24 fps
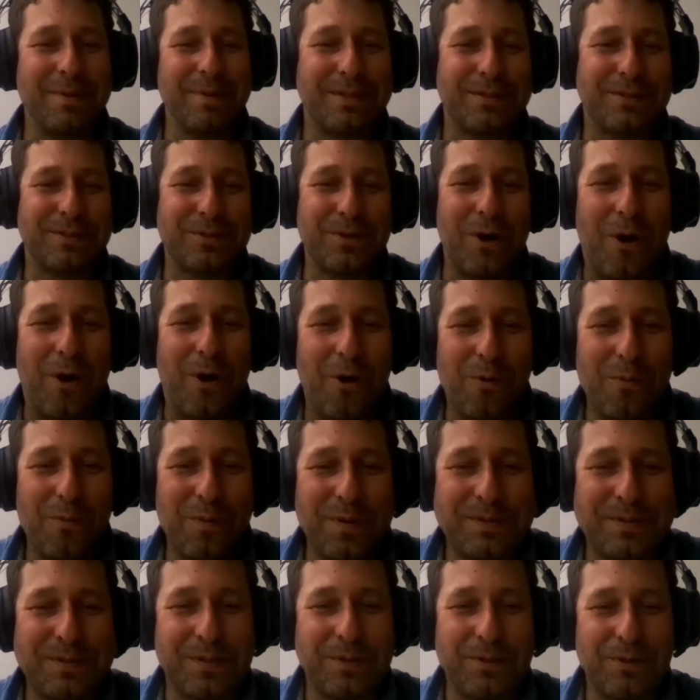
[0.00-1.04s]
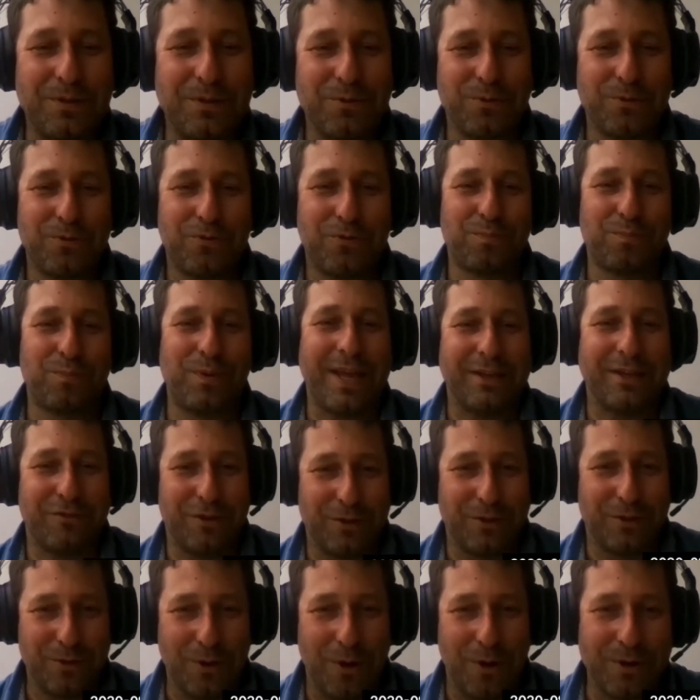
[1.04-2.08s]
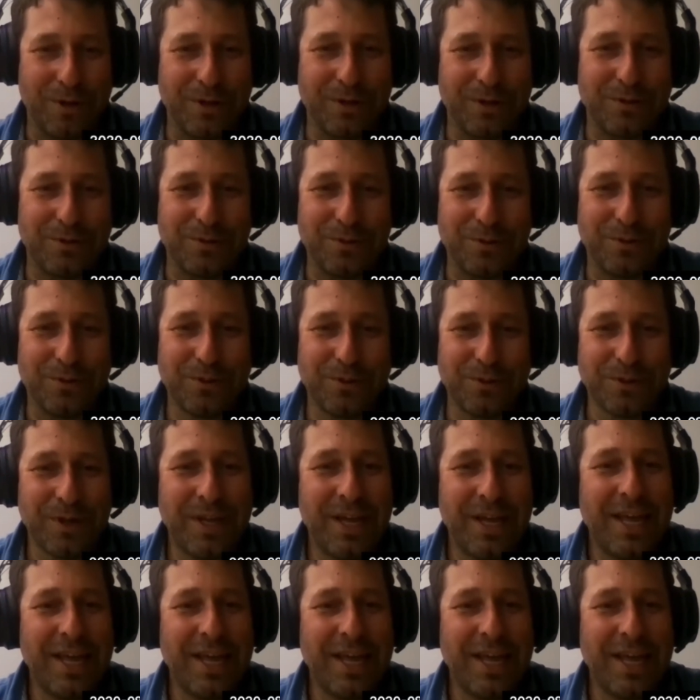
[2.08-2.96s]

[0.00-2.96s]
It's always a huge pleasure talking to you.